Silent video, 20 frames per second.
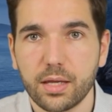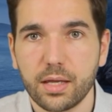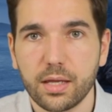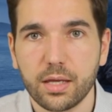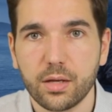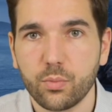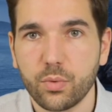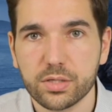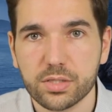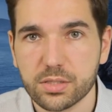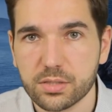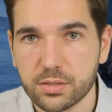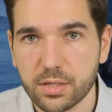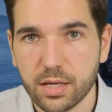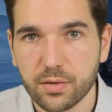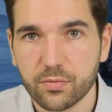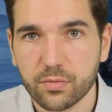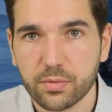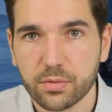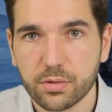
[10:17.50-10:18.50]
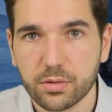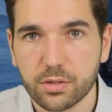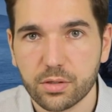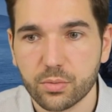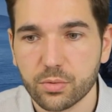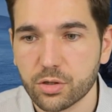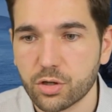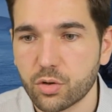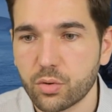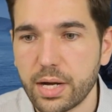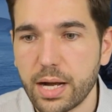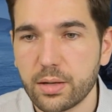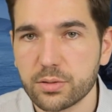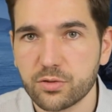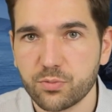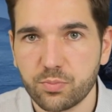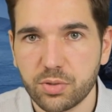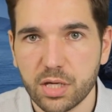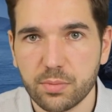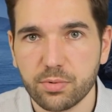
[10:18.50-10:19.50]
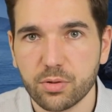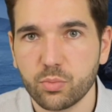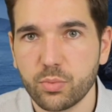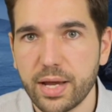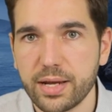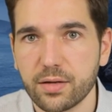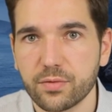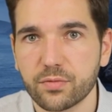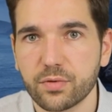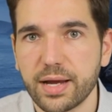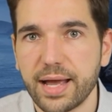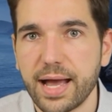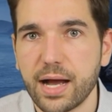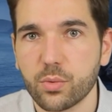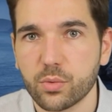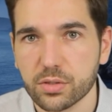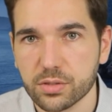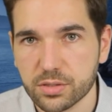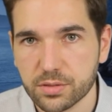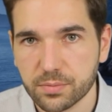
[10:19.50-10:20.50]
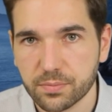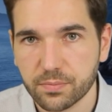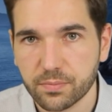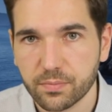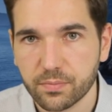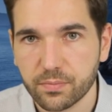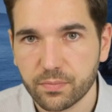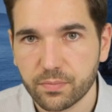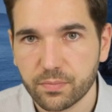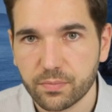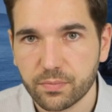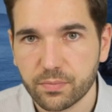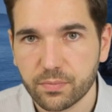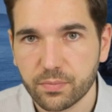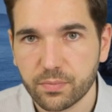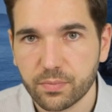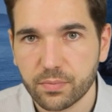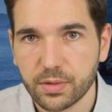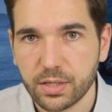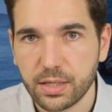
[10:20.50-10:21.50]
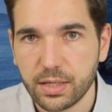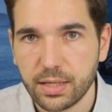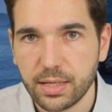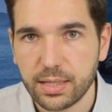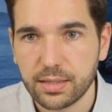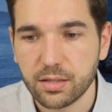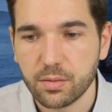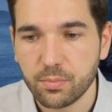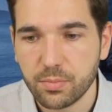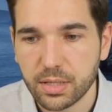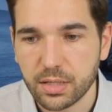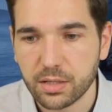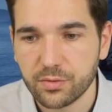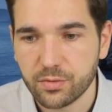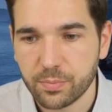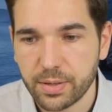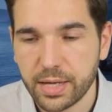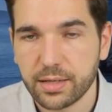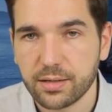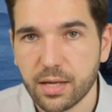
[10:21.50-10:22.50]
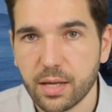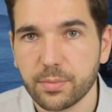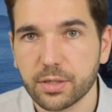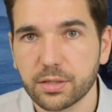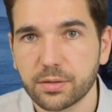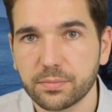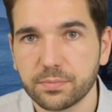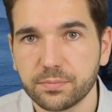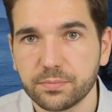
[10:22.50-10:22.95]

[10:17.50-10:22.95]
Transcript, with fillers: It wasn't safe. There were crowds of people waiting for hours in the middle of a pandemic